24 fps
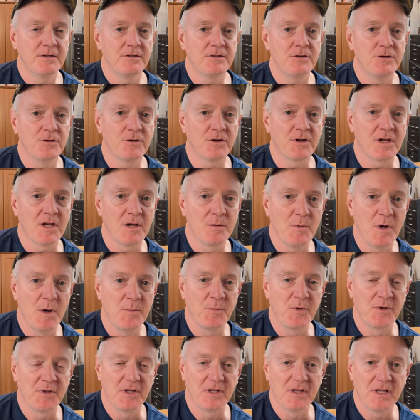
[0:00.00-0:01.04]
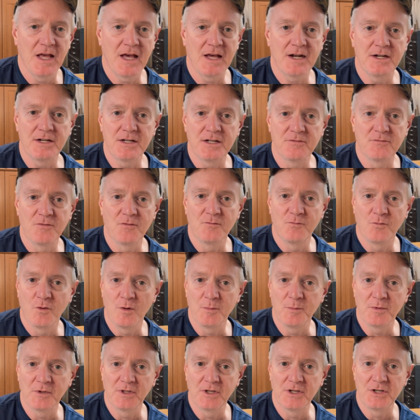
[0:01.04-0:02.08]
you're going to come up with a lot of different
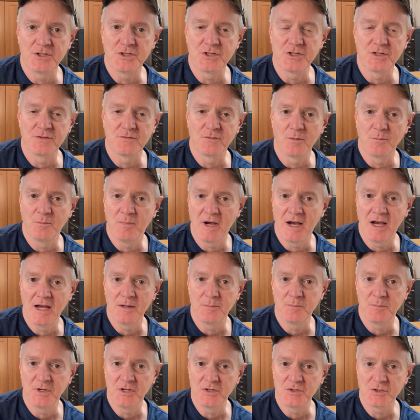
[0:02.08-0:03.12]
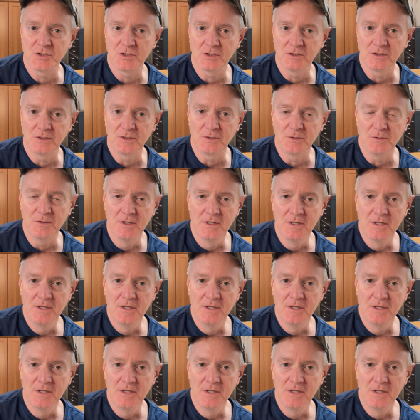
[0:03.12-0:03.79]
formulations for pine pitch glue.